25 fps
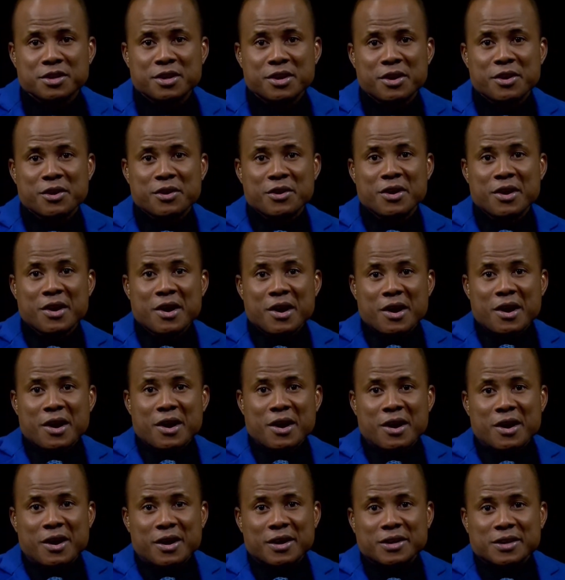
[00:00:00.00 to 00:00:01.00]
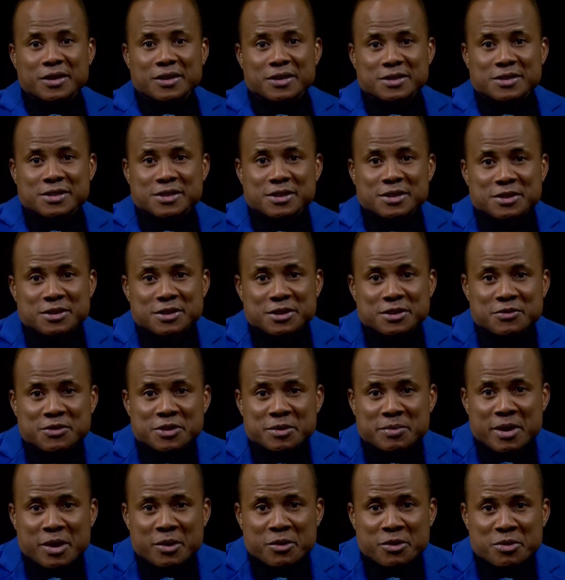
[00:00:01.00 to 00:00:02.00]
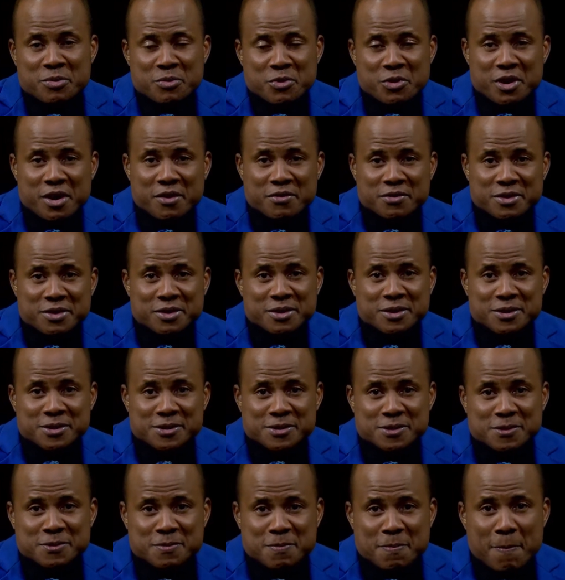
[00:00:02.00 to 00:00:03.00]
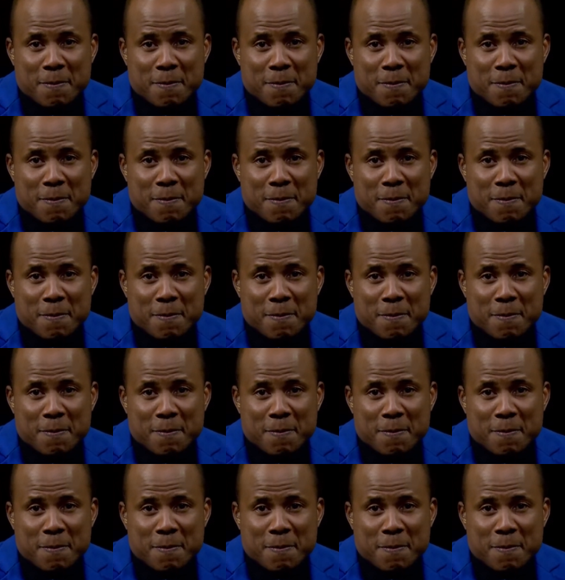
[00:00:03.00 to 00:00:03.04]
here on CEEN TV. Back with more after these.